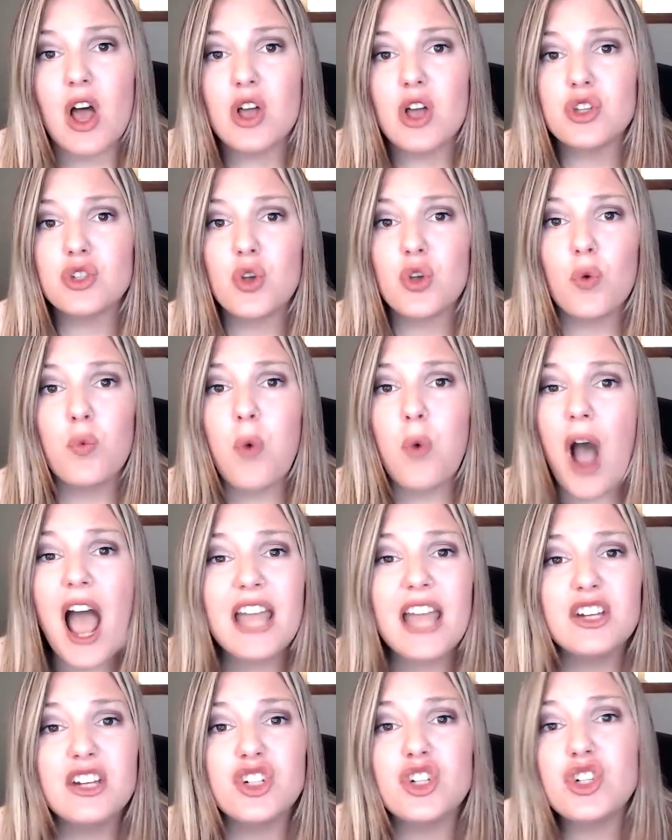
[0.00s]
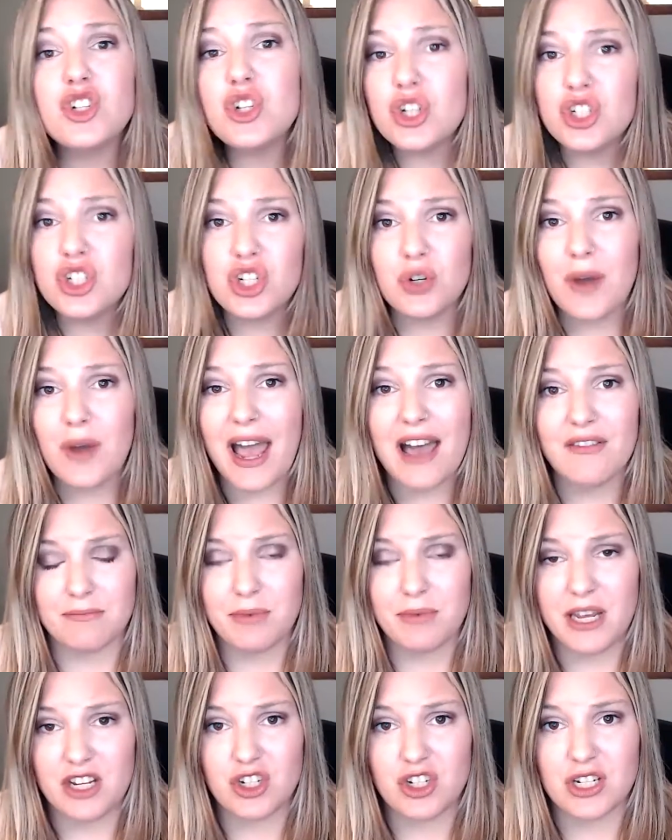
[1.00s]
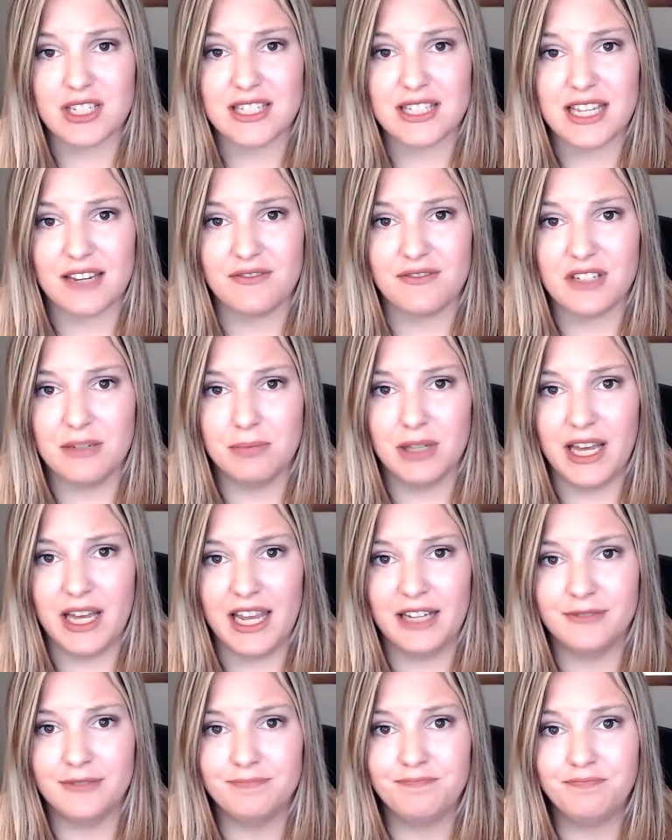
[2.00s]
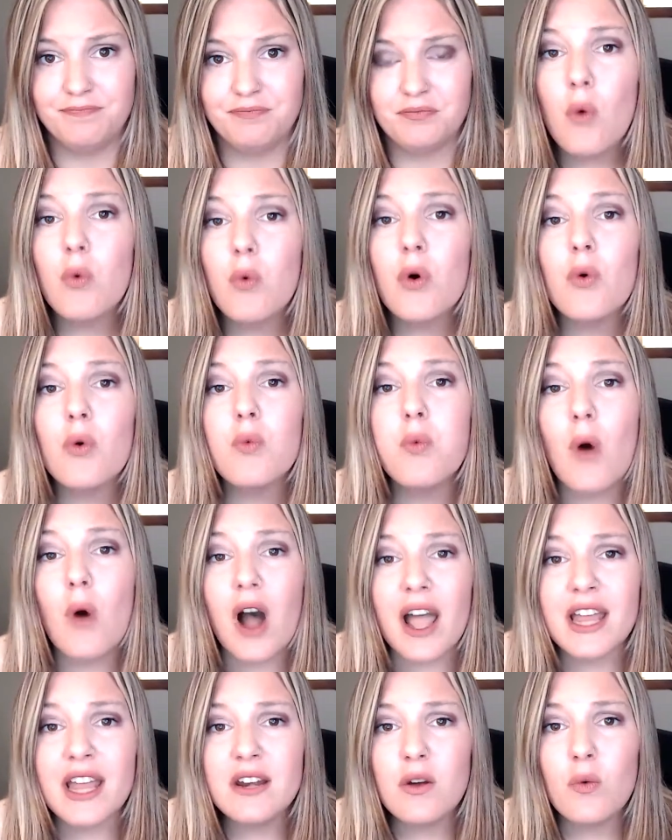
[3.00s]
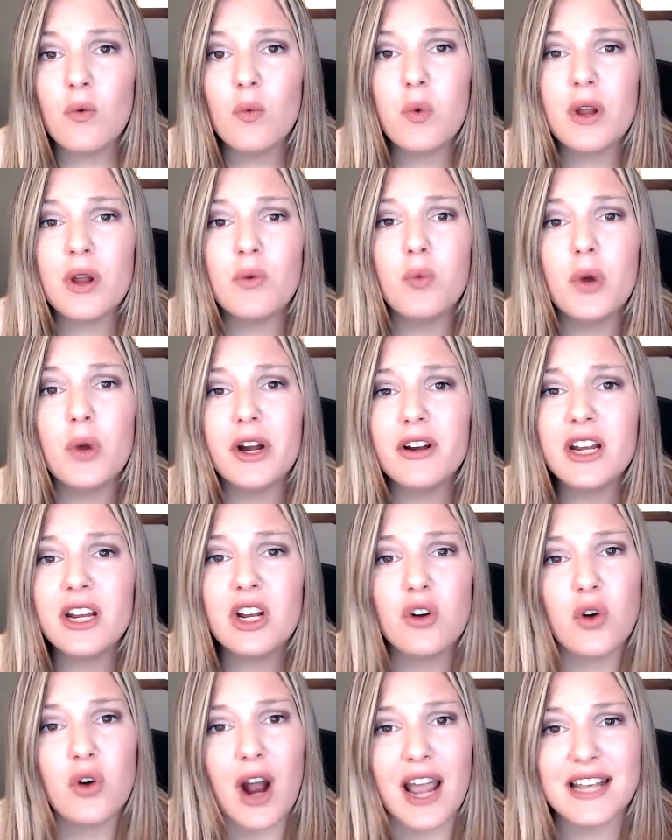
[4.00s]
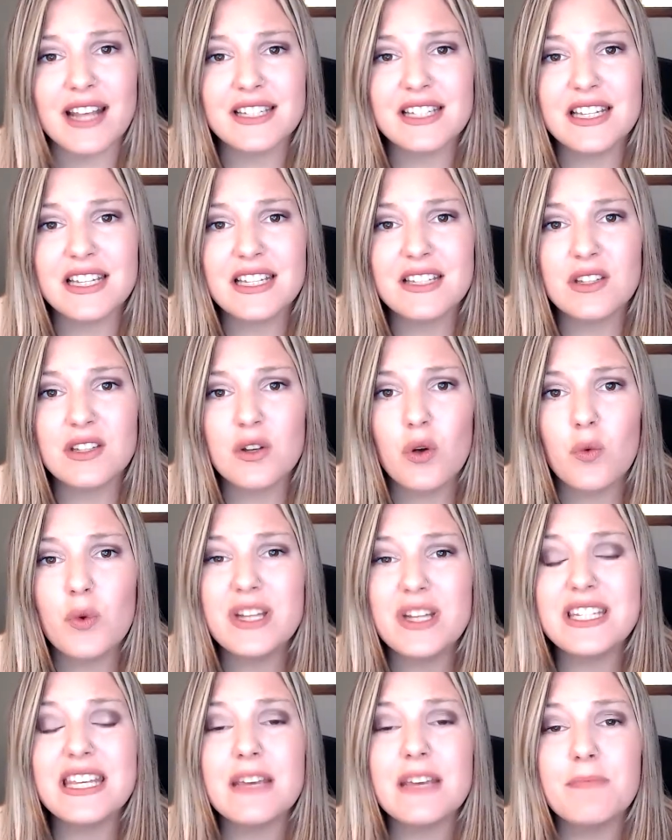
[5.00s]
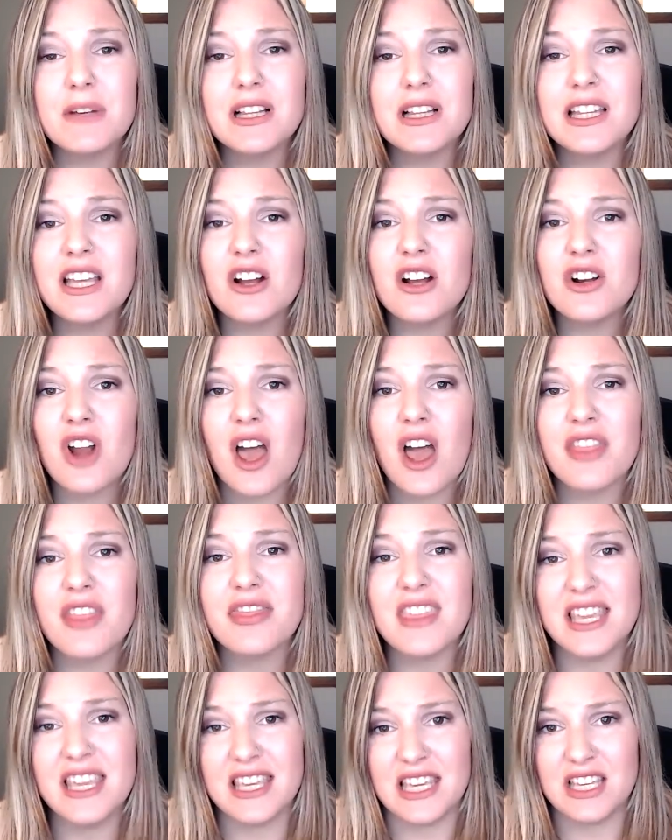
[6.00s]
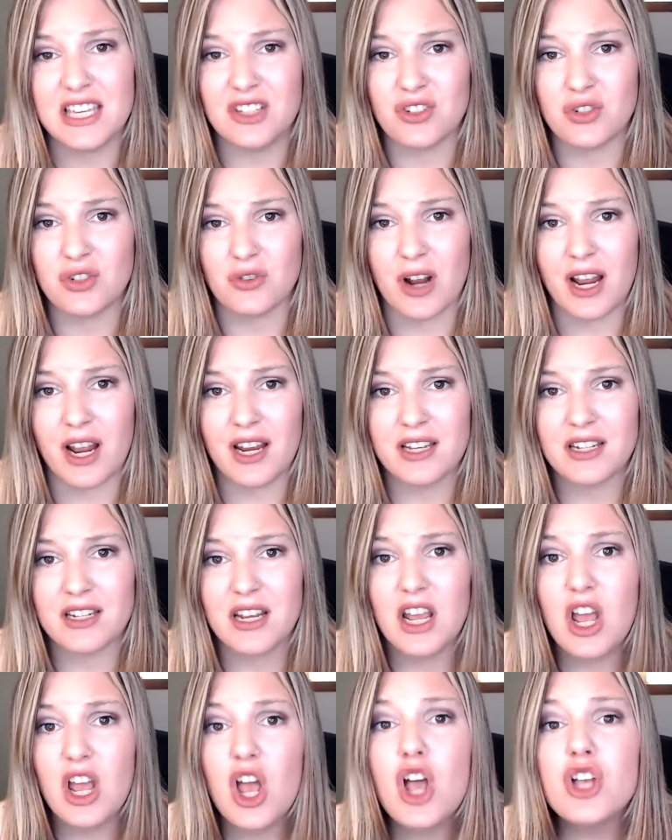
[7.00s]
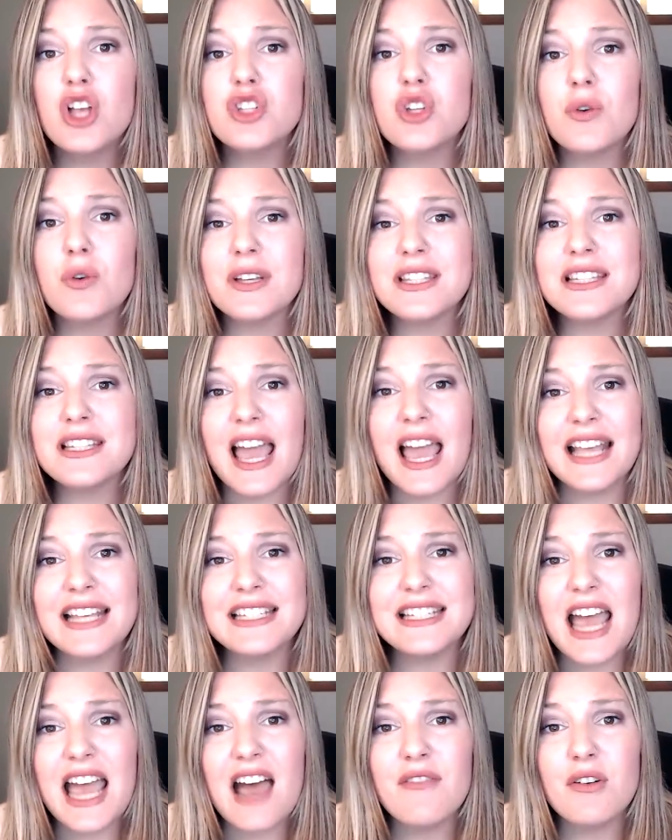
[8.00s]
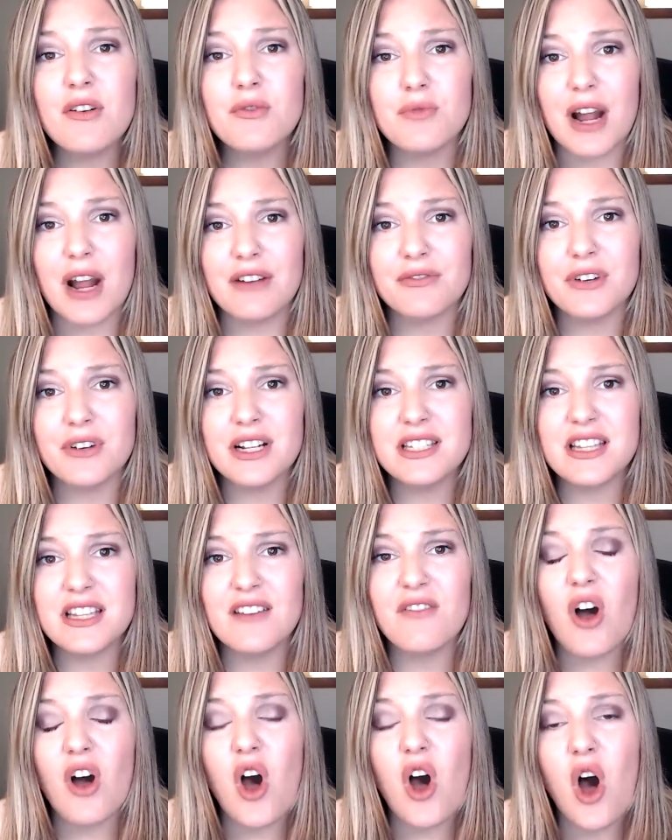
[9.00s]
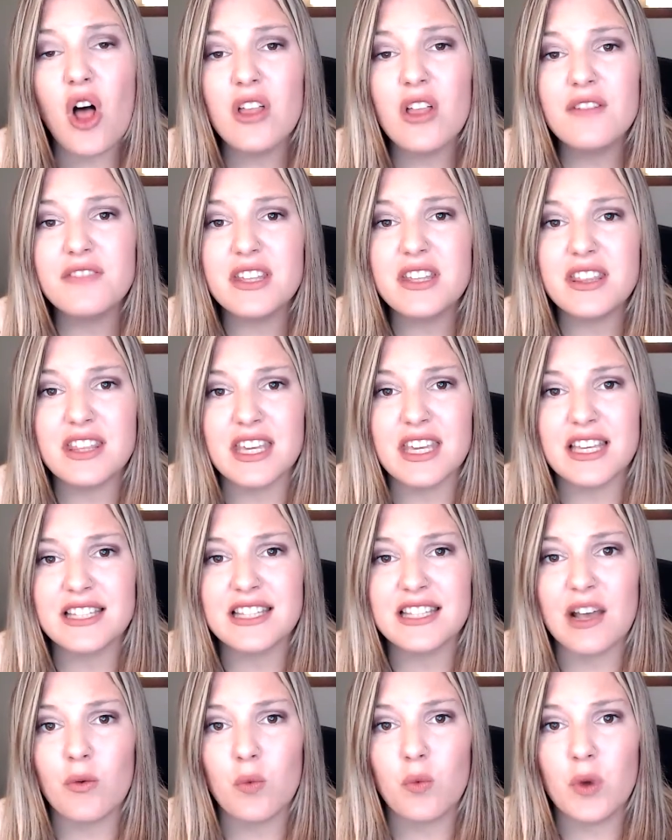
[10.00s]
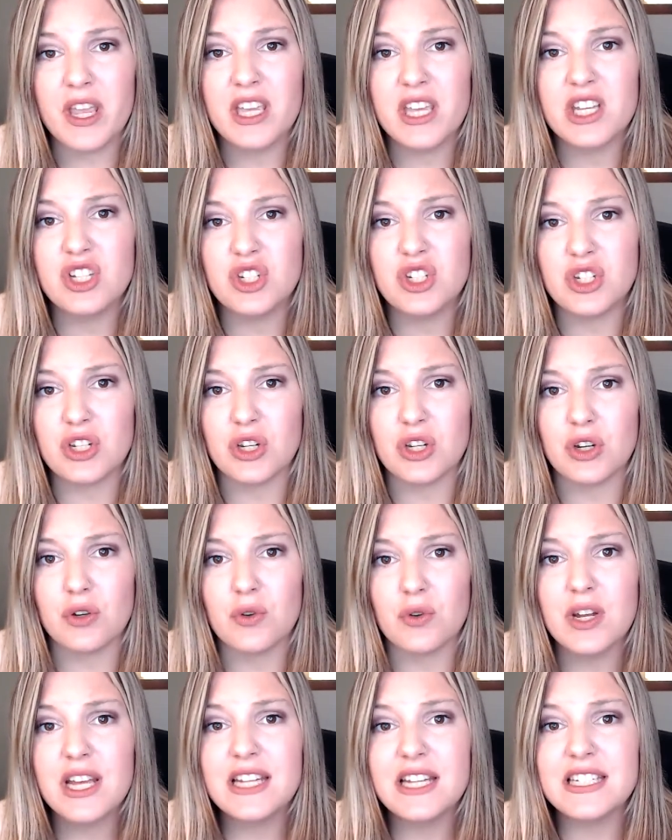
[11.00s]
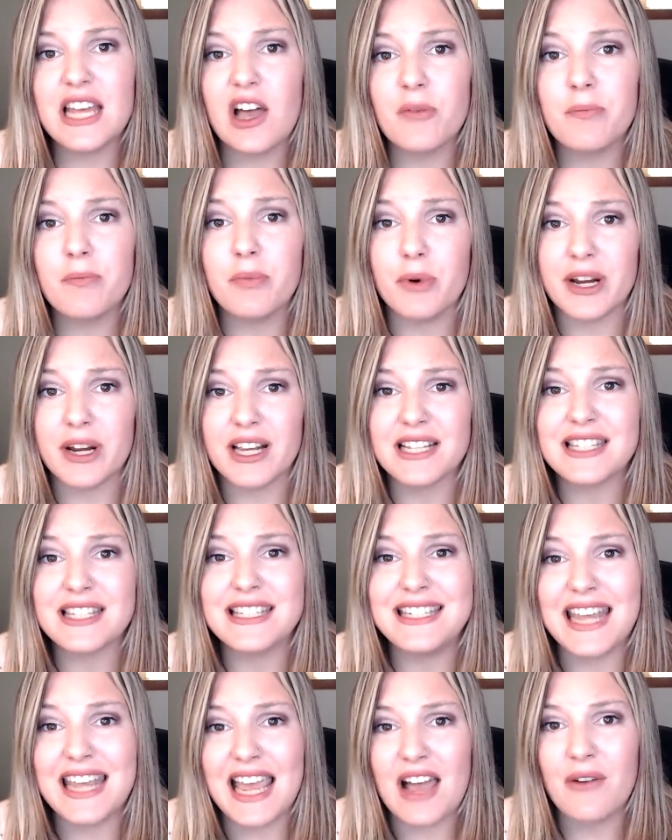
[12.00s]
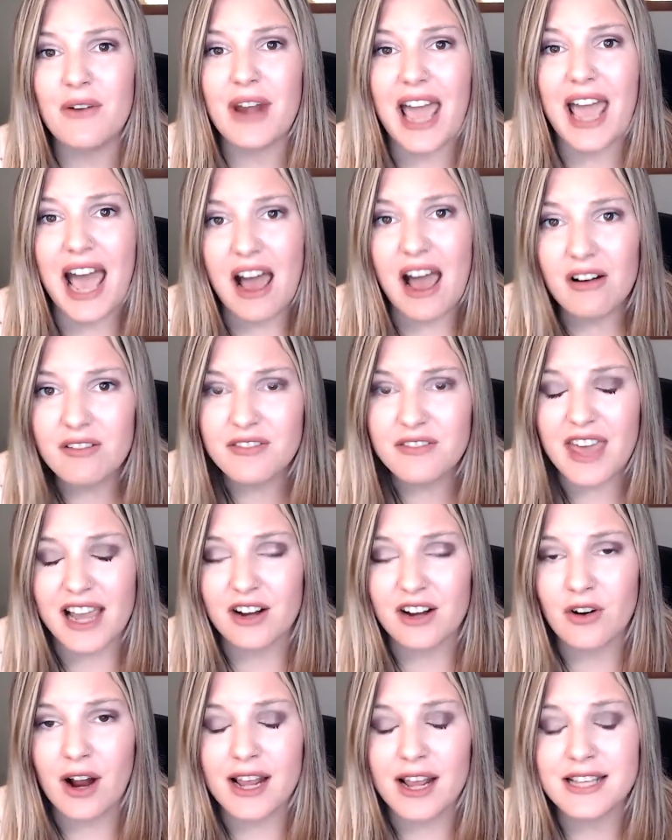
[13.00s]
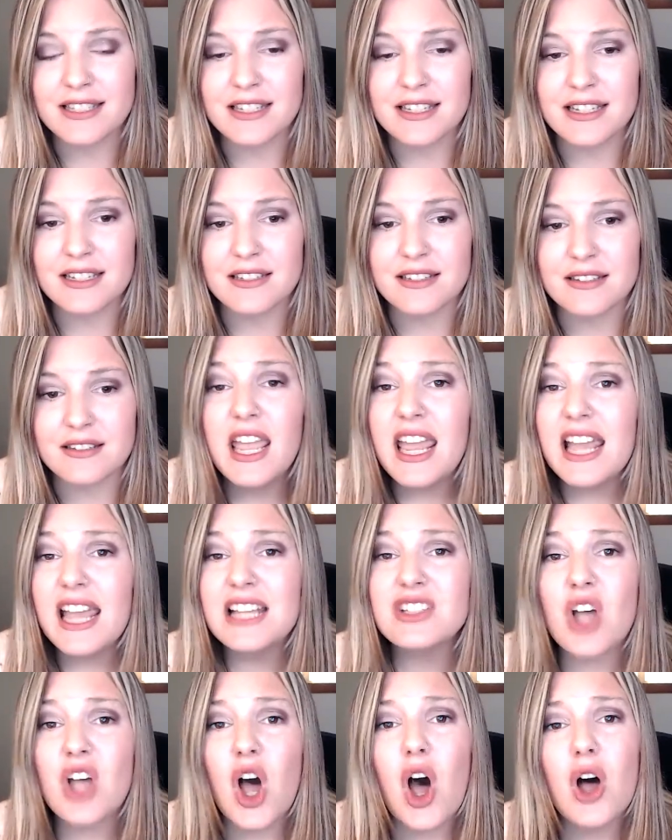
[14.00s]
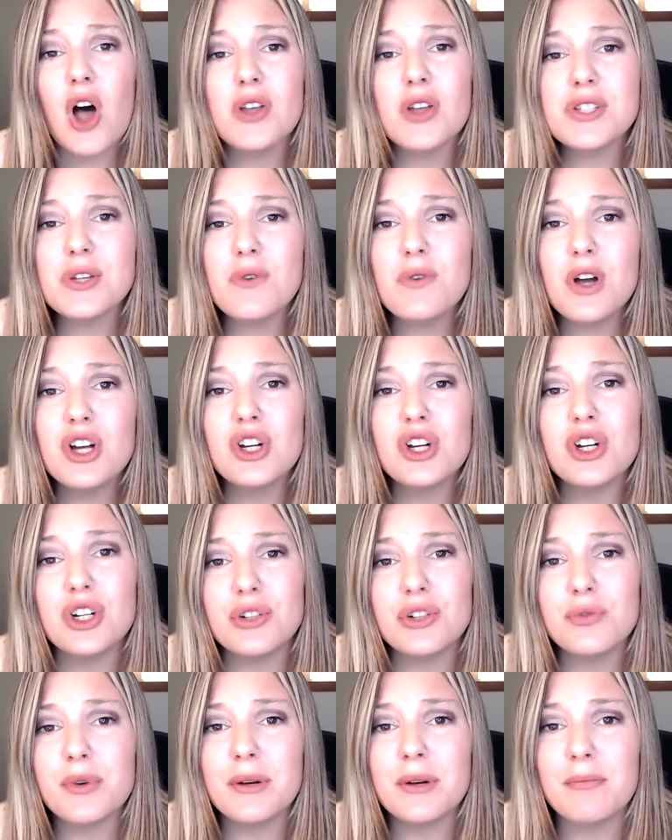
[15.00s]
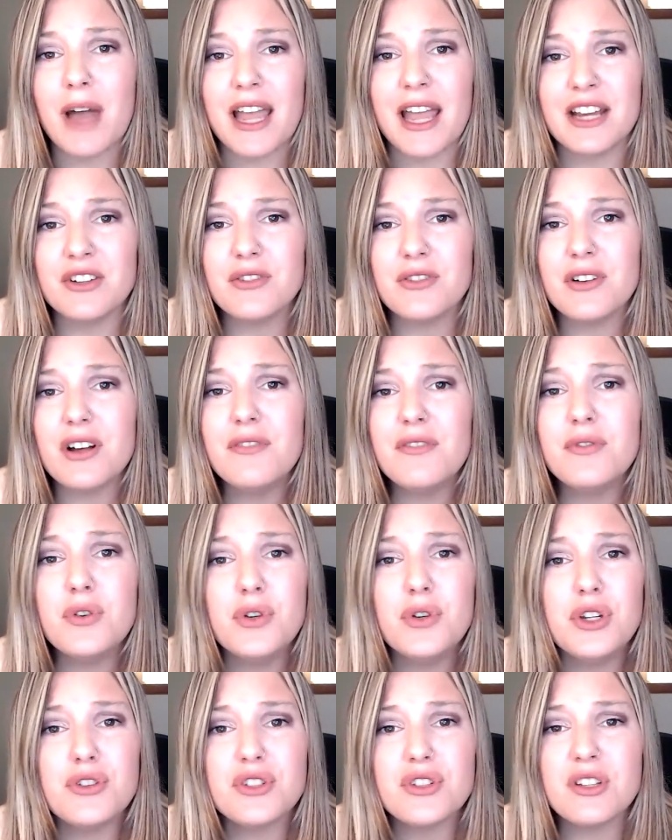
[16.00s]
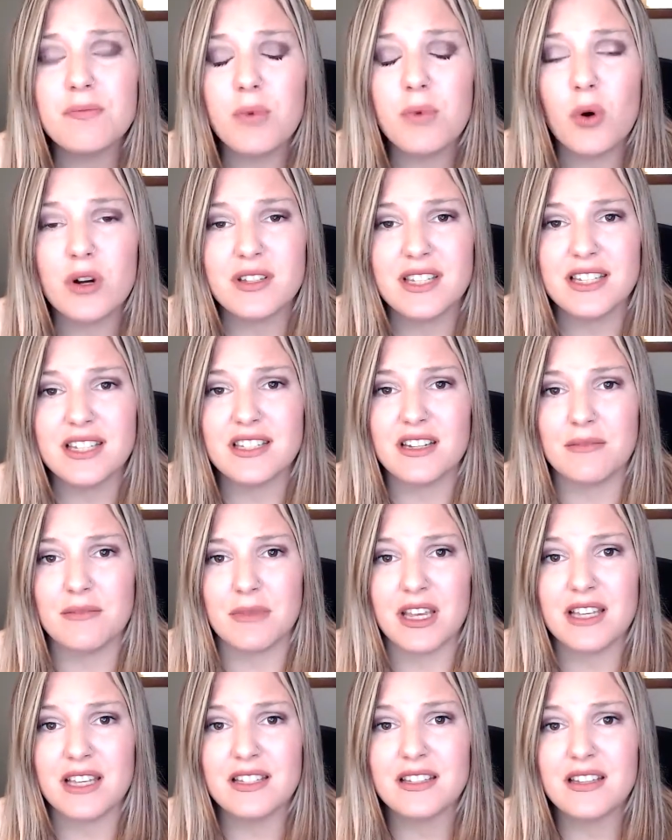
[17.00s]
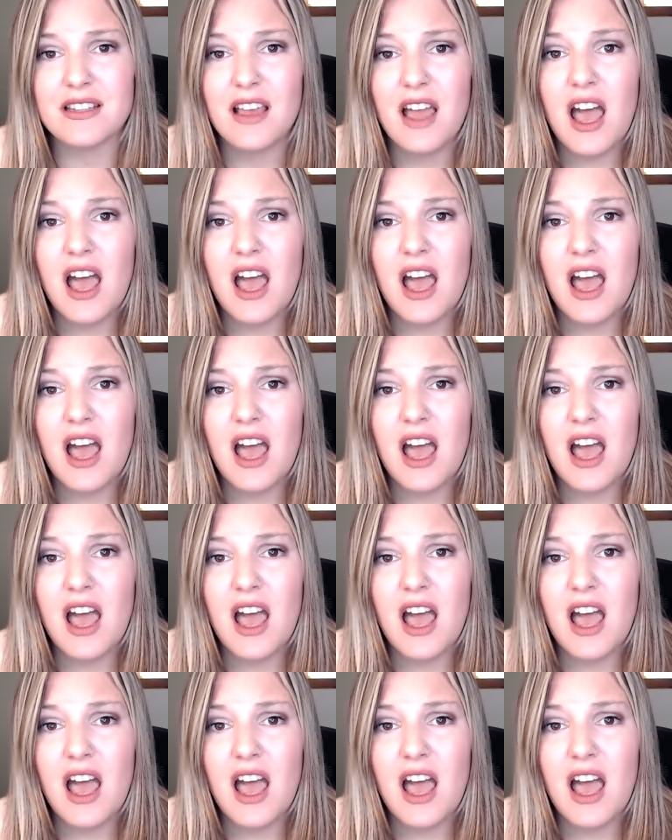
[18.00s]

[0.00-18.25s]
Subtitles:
So why should you have a patient safety plan? Well, one, when we're in crisis, we typically are not thinking straight. So it's nice to have a reference of all of the things that we can do to help bring us down out of that crisis. It's also a good reminder of who your support system is.